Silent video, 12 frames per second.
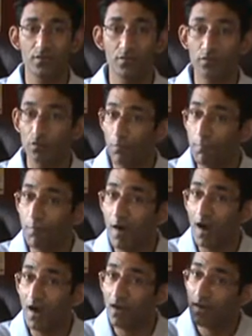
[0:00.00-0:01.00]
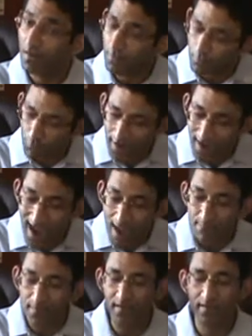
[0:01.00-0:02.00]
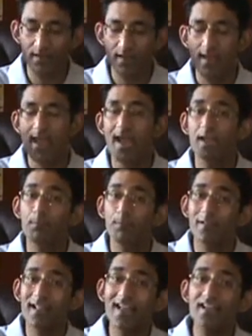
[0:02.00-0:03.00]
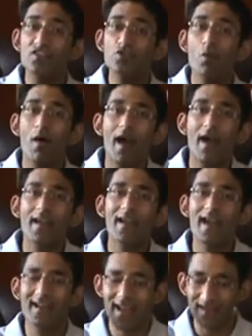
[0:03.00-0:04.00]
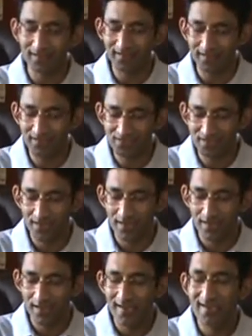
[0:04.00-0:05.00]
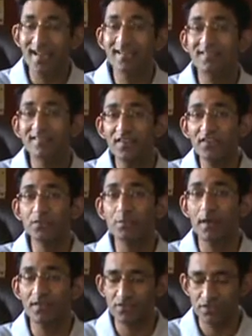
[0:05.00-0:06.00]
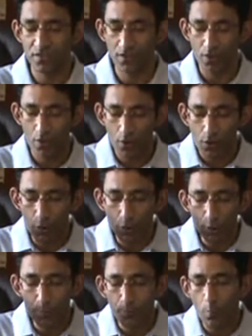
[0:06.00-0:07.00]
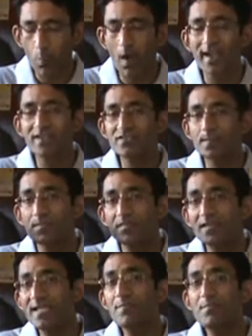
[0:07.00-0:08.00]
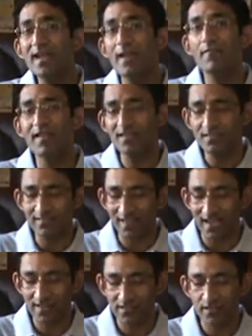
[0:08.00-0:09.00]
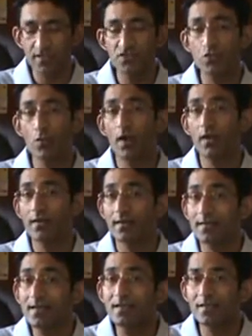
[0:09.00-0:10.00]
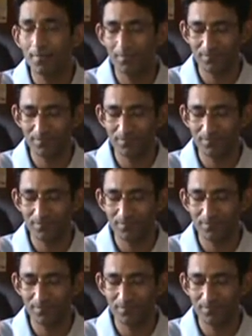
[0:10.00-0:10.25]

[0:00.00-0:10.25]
So far, we are happy and planning to hire an analyst in next 6 months who could provide some deep dive insight into our data.